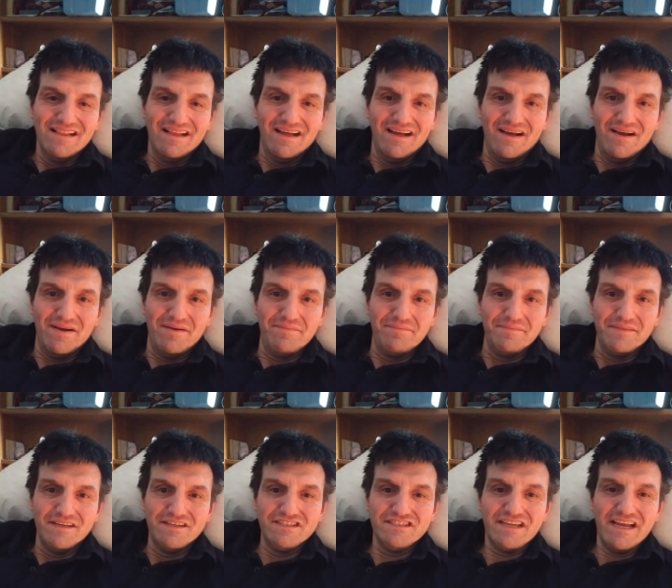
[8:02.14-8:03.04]
Um,
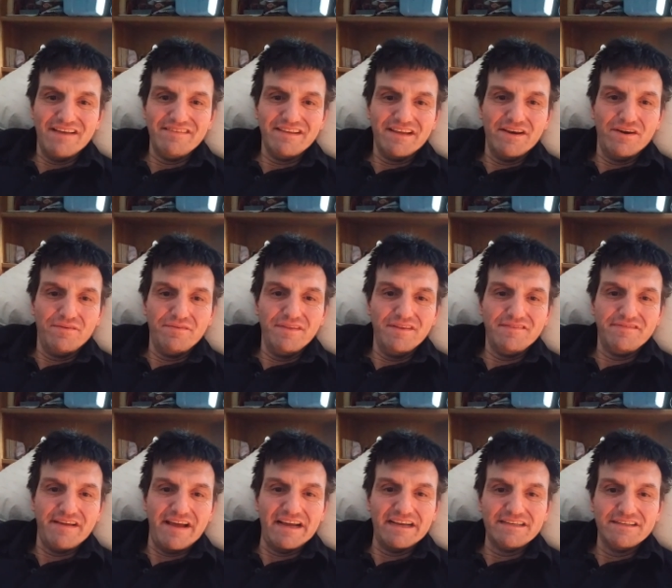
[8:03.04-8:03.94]
you just have to get over this
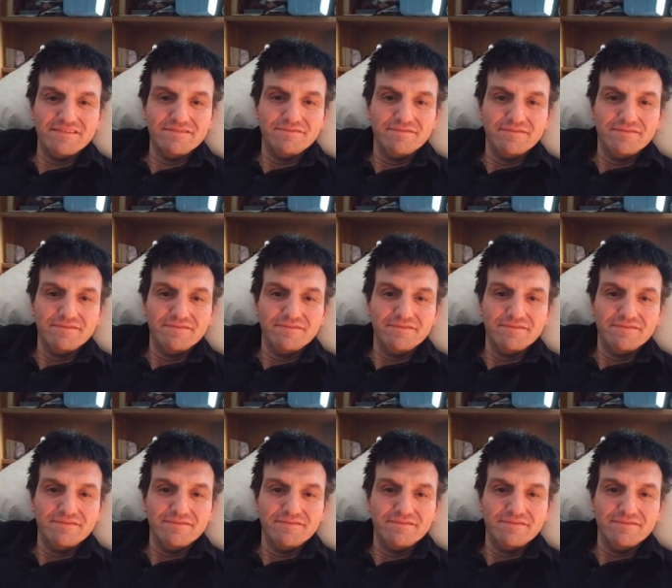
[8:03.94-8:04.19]
fact.